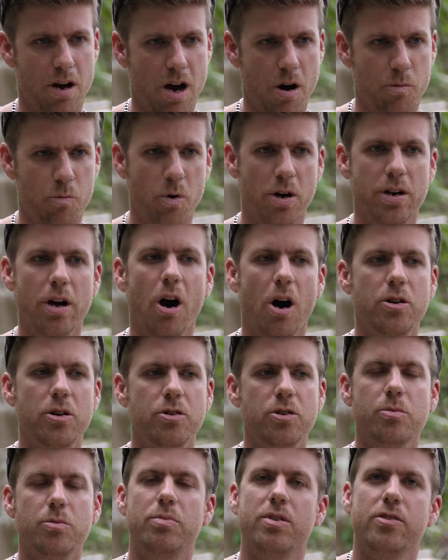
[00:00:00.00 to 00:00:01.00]

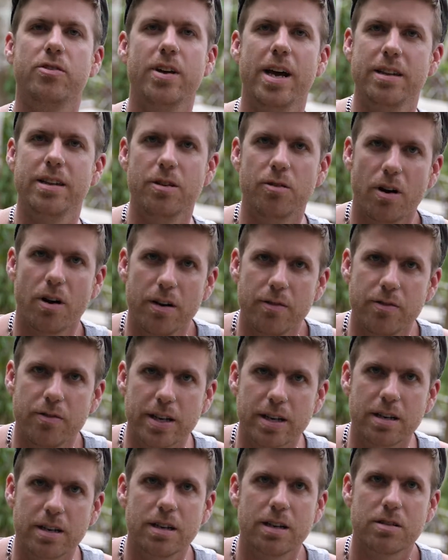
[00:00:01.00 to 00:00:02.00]
100% the right
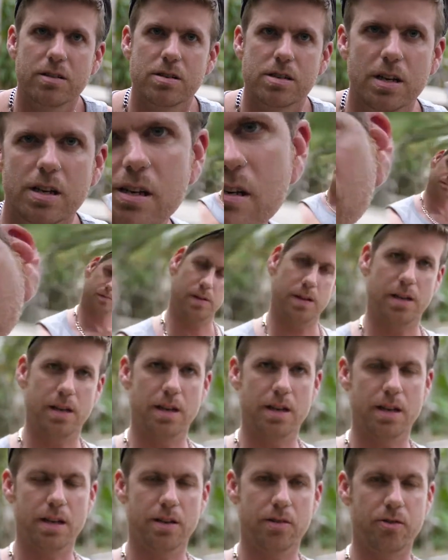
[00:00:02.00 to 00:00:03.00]
thing to do.
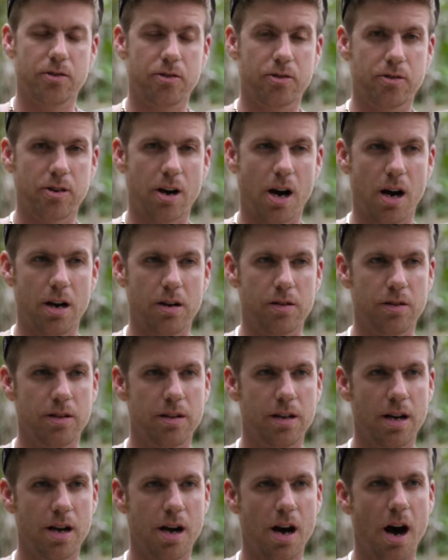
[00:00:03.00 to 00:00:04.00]
So
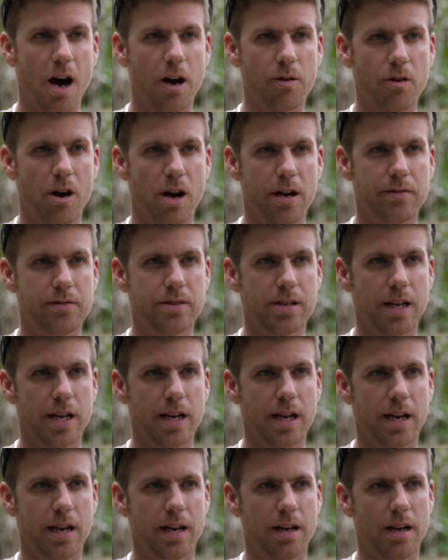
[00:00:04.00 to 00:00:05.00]
I arrived
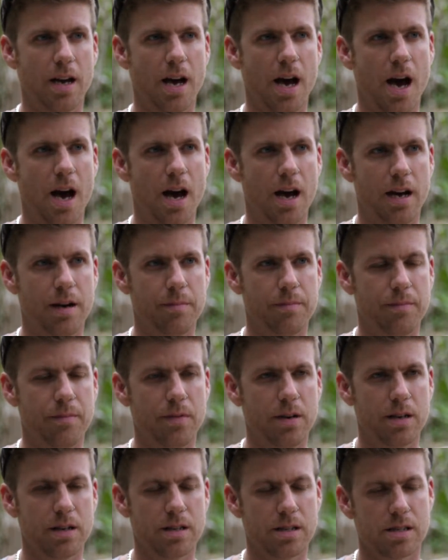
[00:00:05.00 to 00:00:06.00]
here
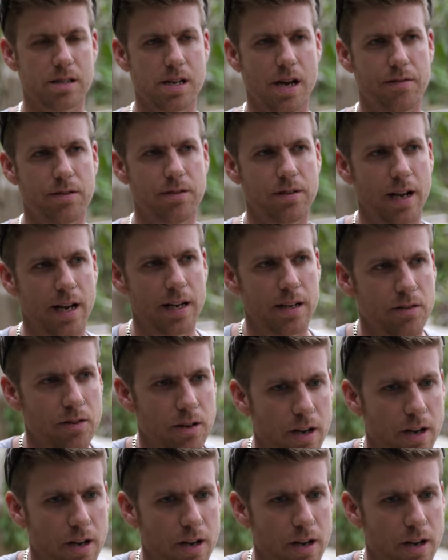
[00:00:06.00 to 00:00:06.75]
7 days